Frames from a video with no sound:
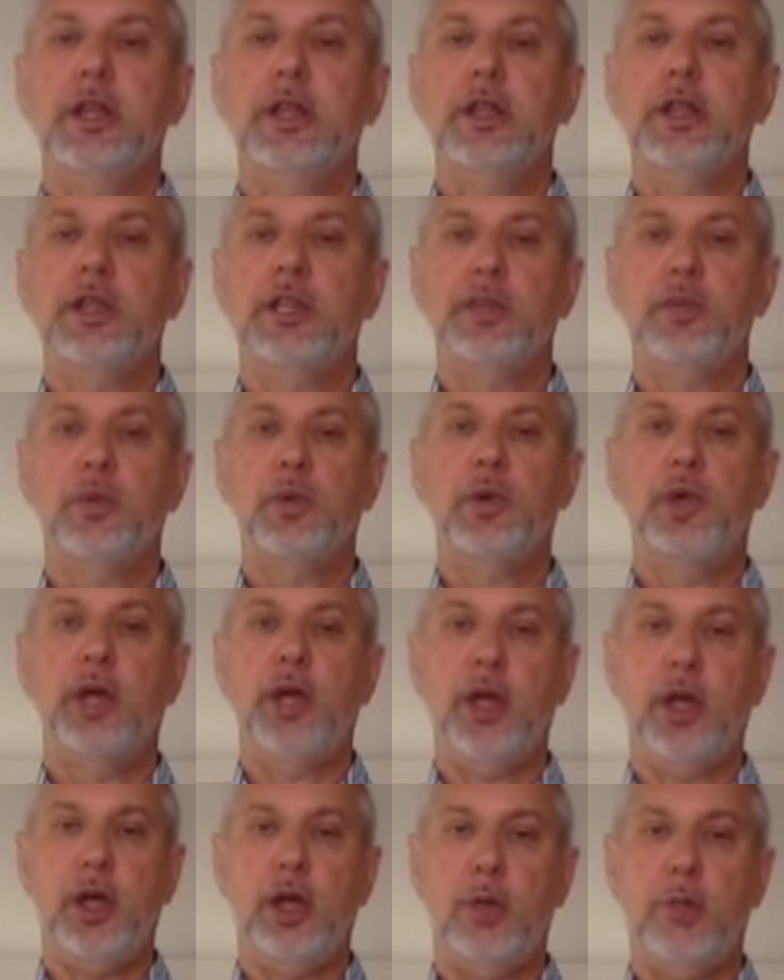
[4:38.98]
this will
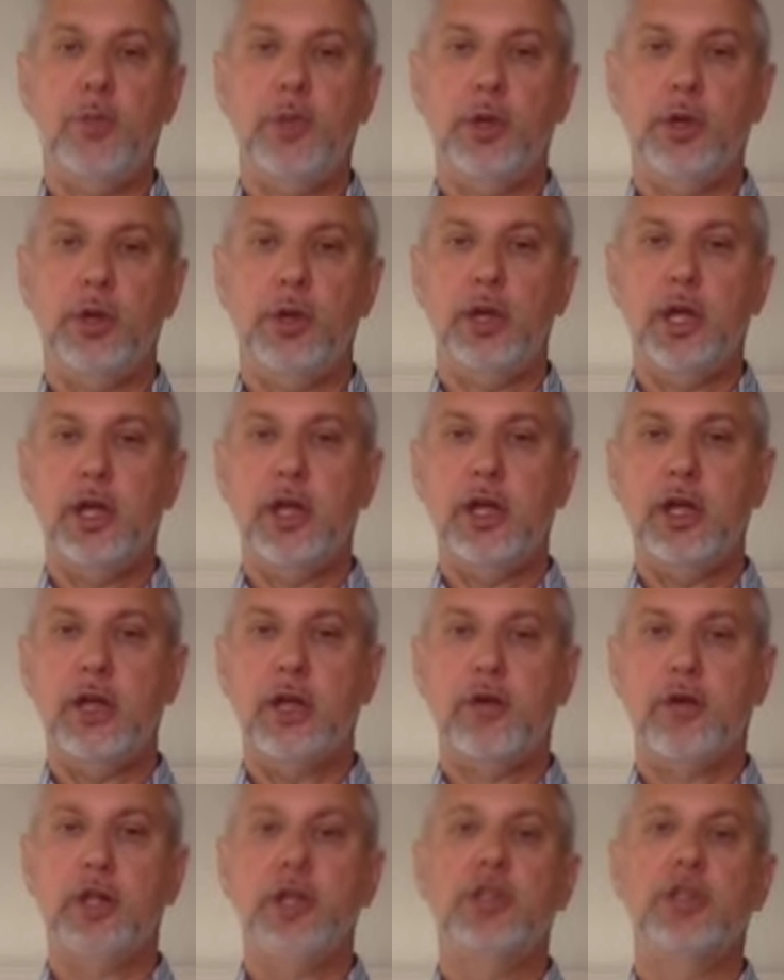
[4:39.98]
help
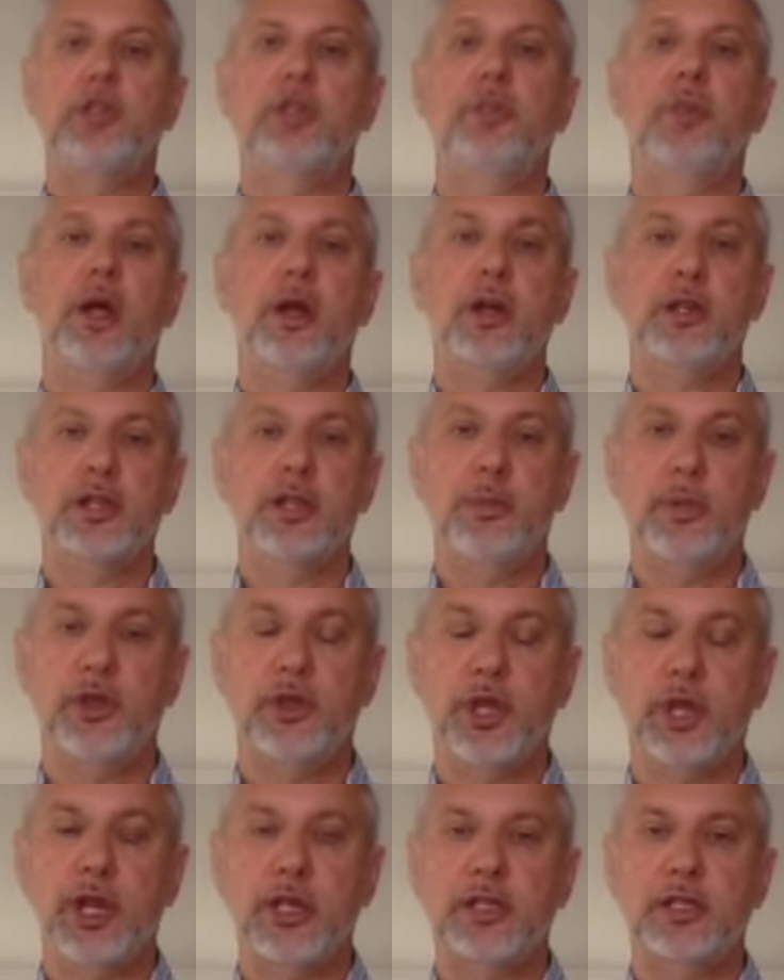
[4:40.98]
increase the
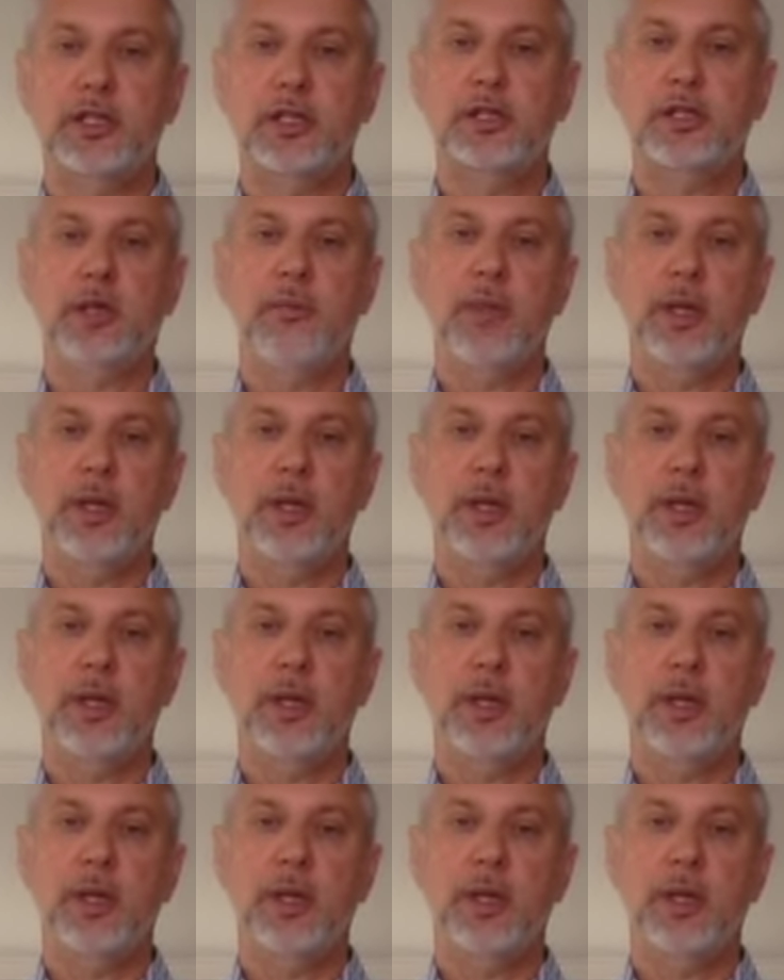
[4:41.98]
parasympathetic system